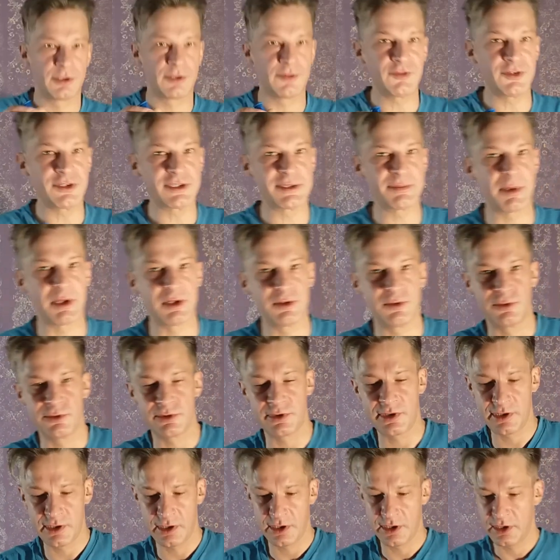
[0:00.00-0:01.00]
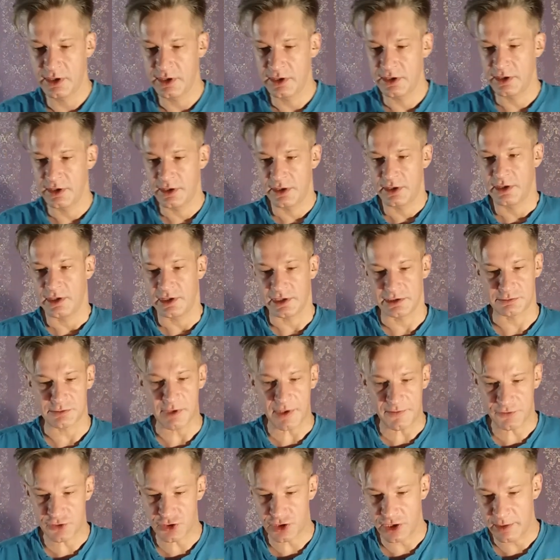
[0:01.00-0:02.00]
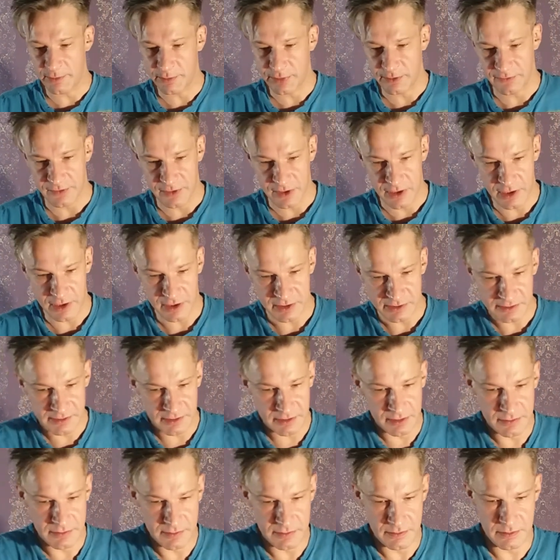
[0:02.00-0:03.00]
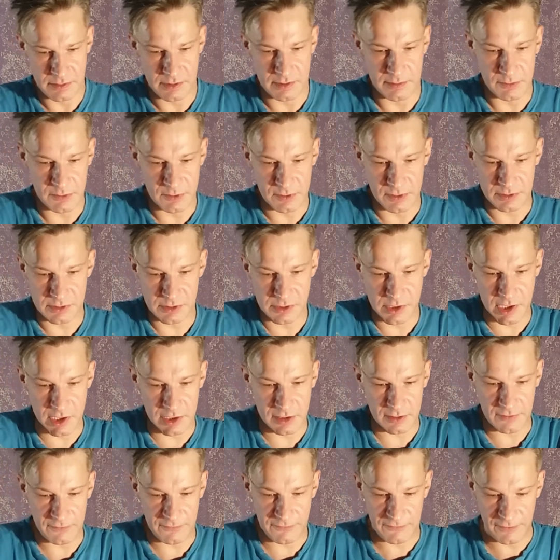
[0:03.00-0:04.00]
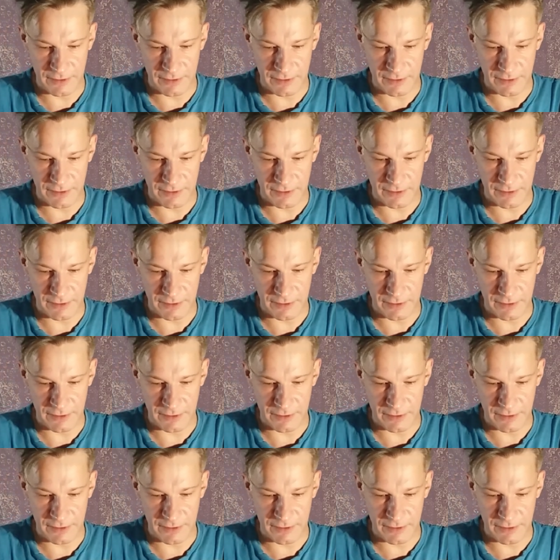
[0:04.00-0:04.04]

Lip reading: give this balloon a rough shape of a heart, I'm gonna try and